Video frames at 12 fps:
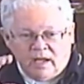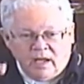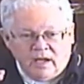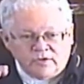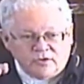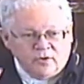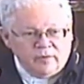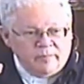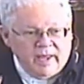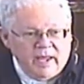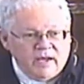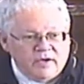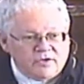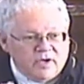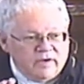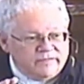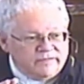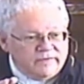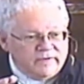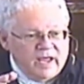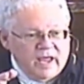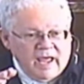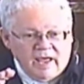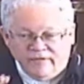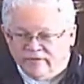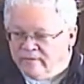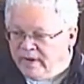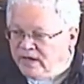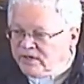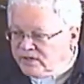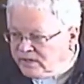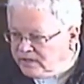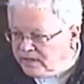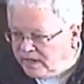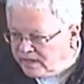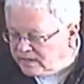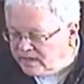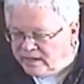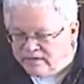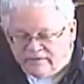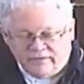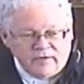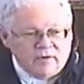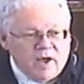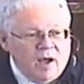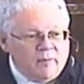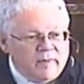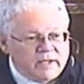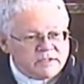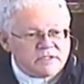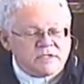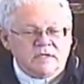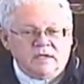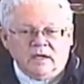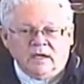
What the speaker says: a short page of affirmation and a few comments